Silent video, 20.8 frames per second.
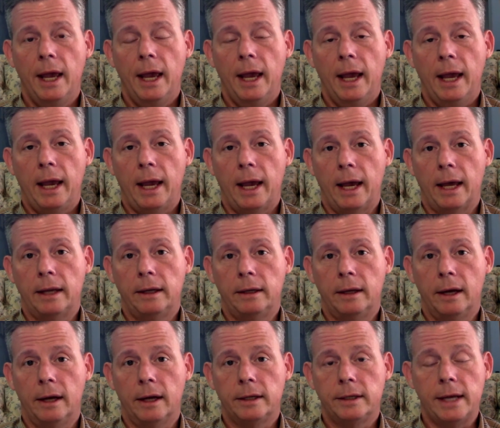
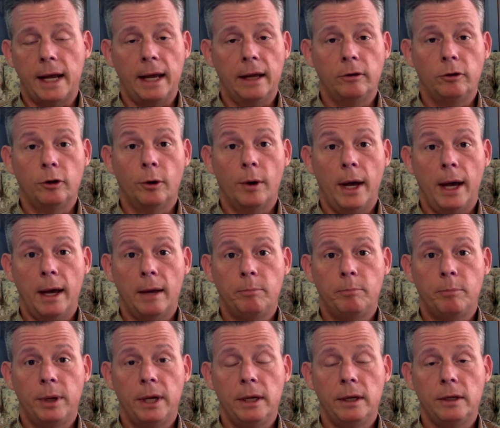And Daniel
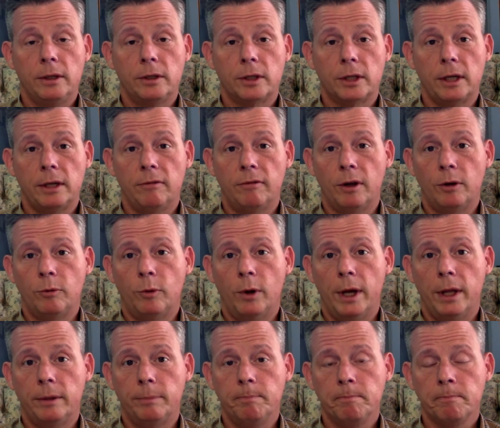had peace even
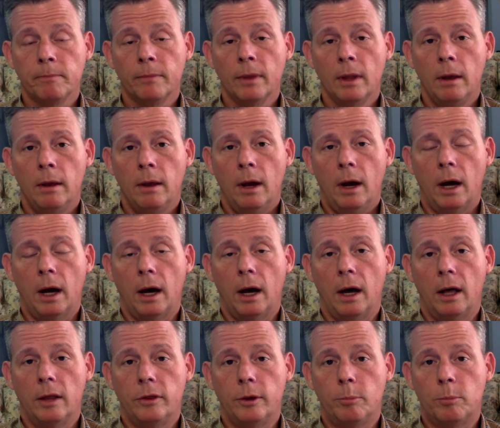when
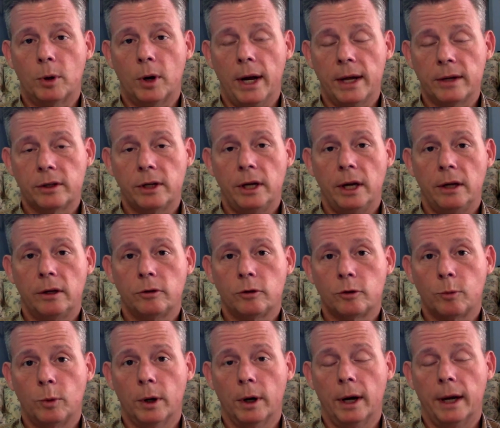the
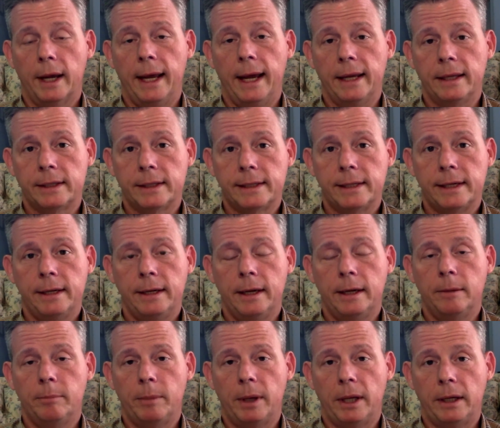presidents were against
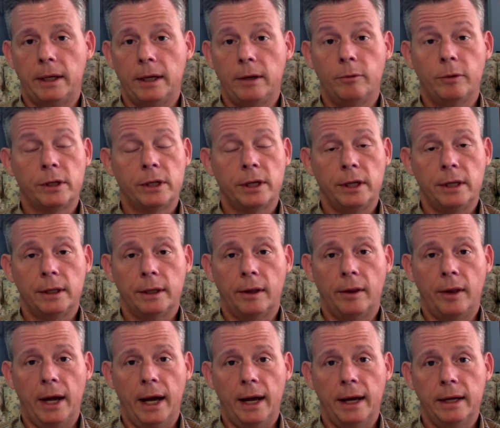him and he was in the
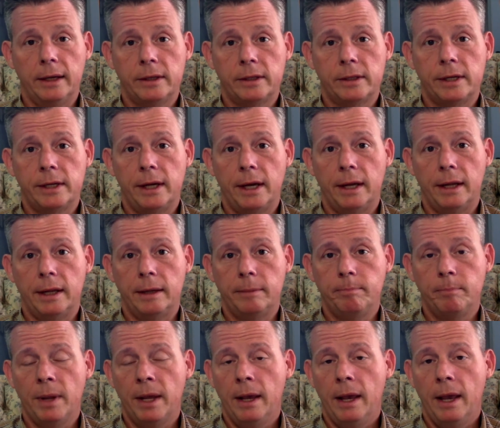lion's
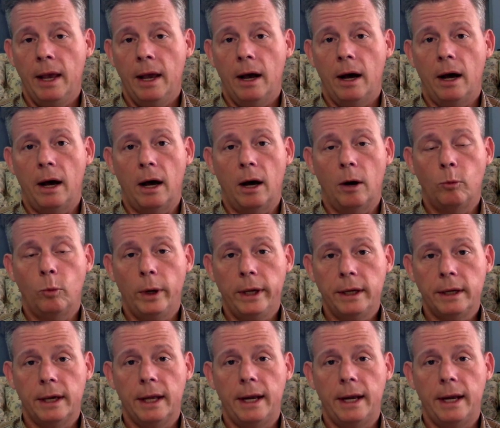den. We can